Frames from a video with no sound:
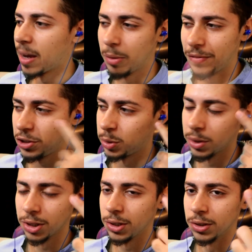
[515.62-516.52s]
I'm a
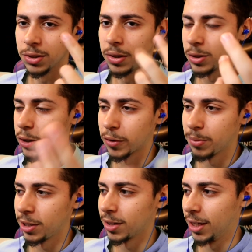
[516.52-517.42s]
visual learner, so it's hard for
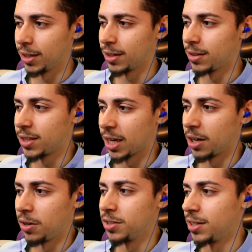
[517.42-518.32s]
me to like
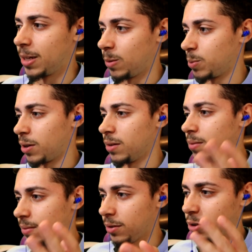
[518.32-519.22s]
tag onto names, but
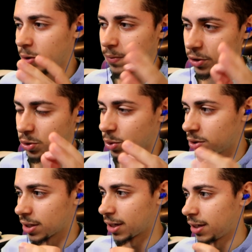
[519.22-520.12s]
you know,
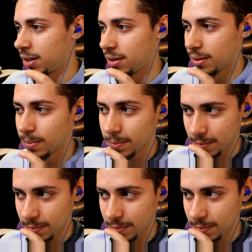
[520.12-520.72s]
visuals, I can get it.